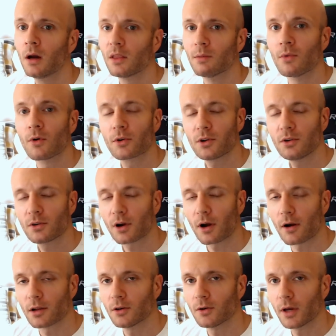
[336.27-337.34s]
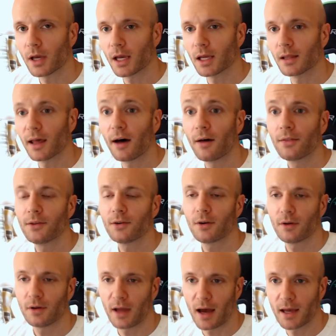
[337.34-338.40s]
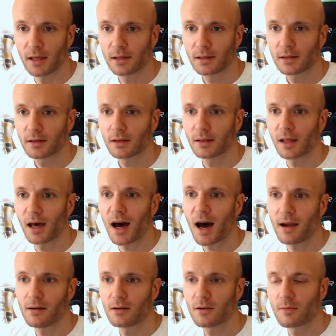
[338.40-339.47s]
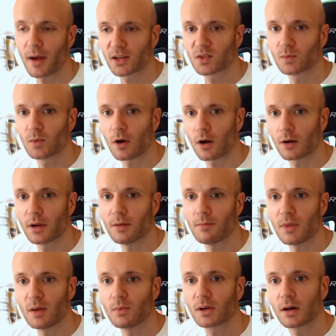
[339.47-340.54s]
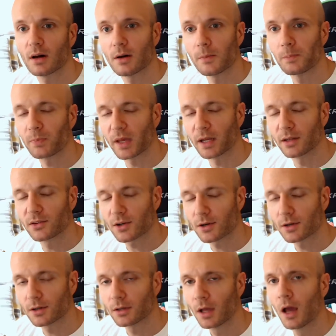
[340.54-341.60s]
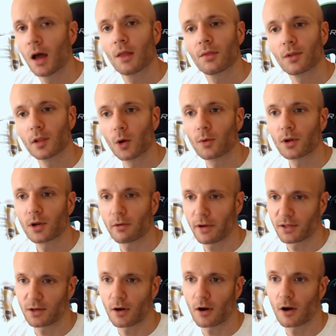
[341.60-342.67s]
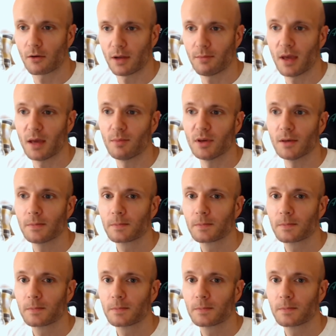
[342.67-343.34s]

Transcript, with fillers: The more you do cardio and the healthier your diet, the higher your maximum heart rate may become, and in turn, the lower your resting heart rate may be.